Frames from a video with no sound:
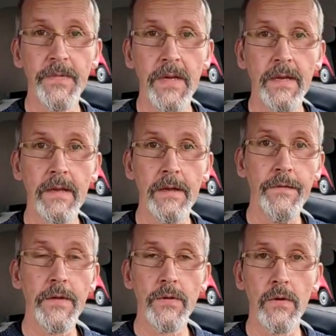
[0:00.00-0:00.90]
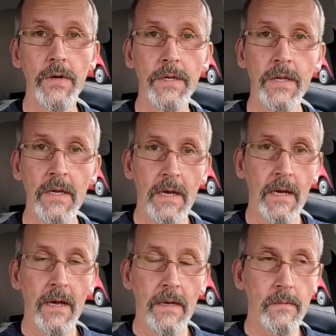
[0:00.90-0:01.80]
that if the Tories
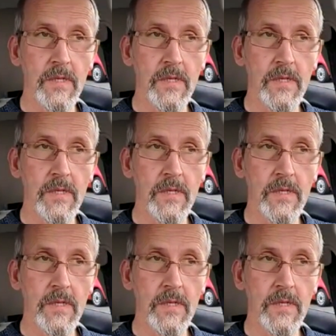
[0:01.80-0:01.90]
um,